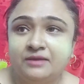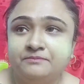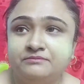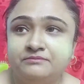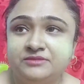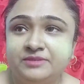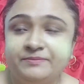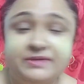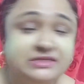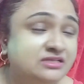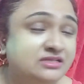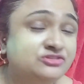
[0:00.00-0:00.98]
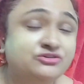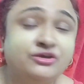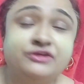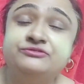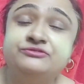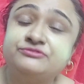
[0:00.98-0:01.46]
The person has
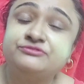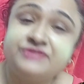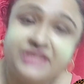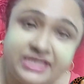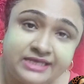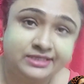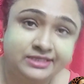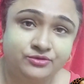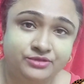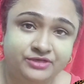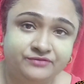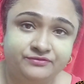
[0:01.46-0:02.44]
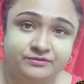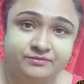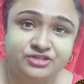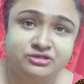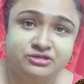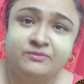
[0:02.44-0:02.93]
got really good
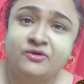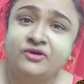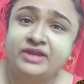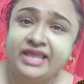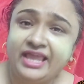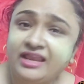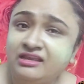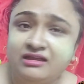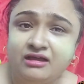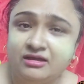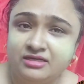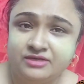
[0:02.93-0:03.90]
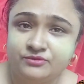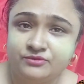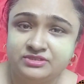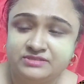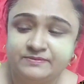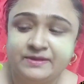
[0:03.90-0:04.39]
information about any
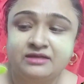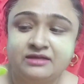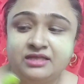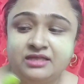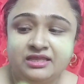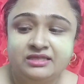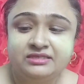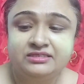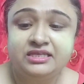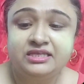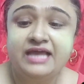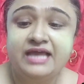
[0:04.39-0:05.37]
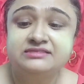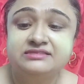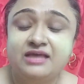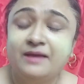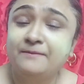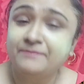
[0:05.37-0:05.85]
carnivorous plant. He has
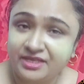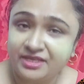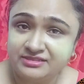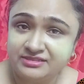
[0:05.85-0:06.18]
amazing